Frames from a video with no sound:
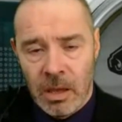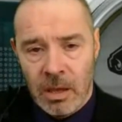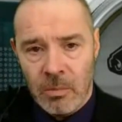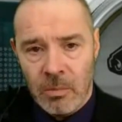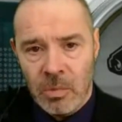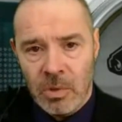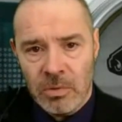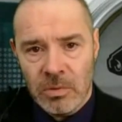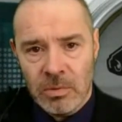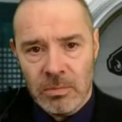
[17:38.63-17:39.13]

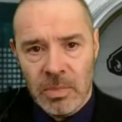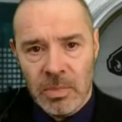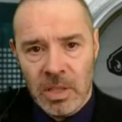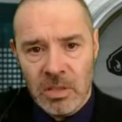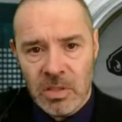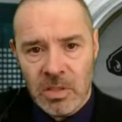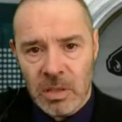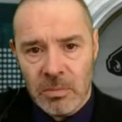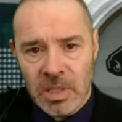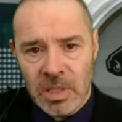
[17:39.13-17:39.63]
Well,
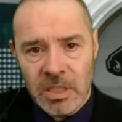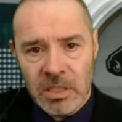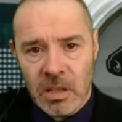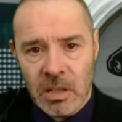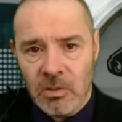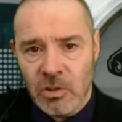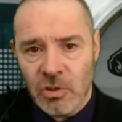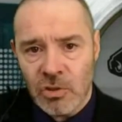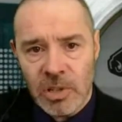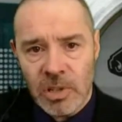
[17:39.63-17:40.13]
most companies
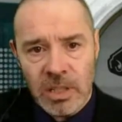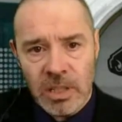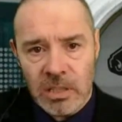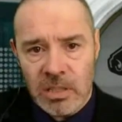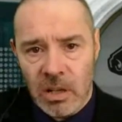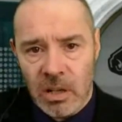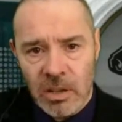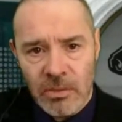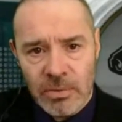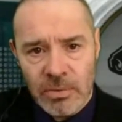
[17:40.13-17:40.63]
don't treat
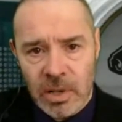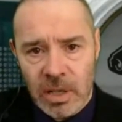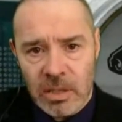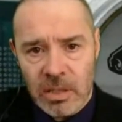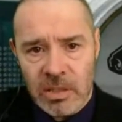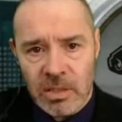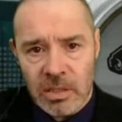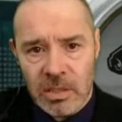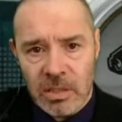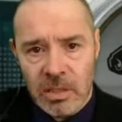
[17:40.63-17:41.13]
us like
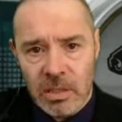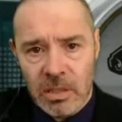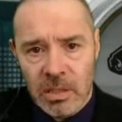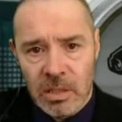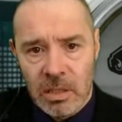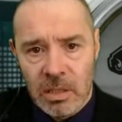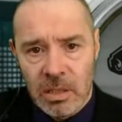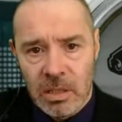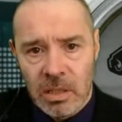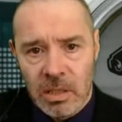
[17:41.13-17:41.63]
friends.
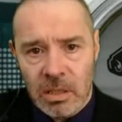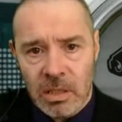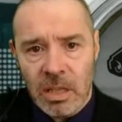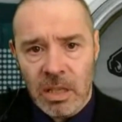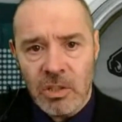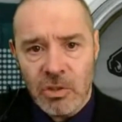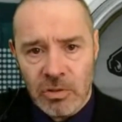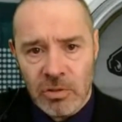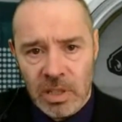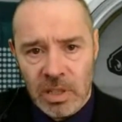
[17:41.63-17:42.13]

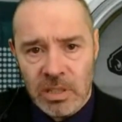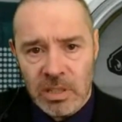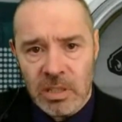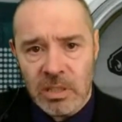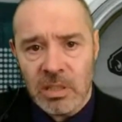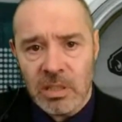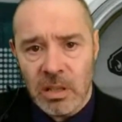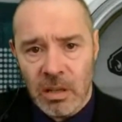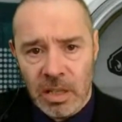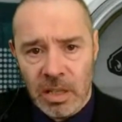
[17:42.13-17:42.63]
They treat
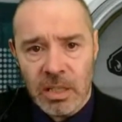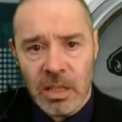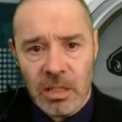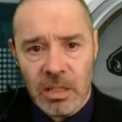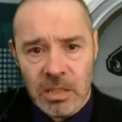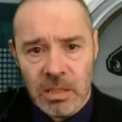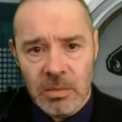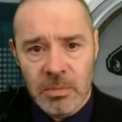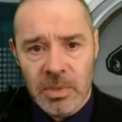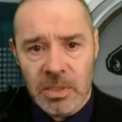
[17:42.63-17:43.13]
us like
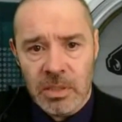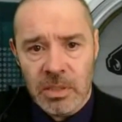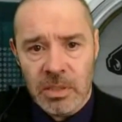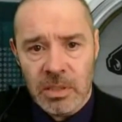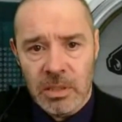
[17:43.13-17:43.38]
customers.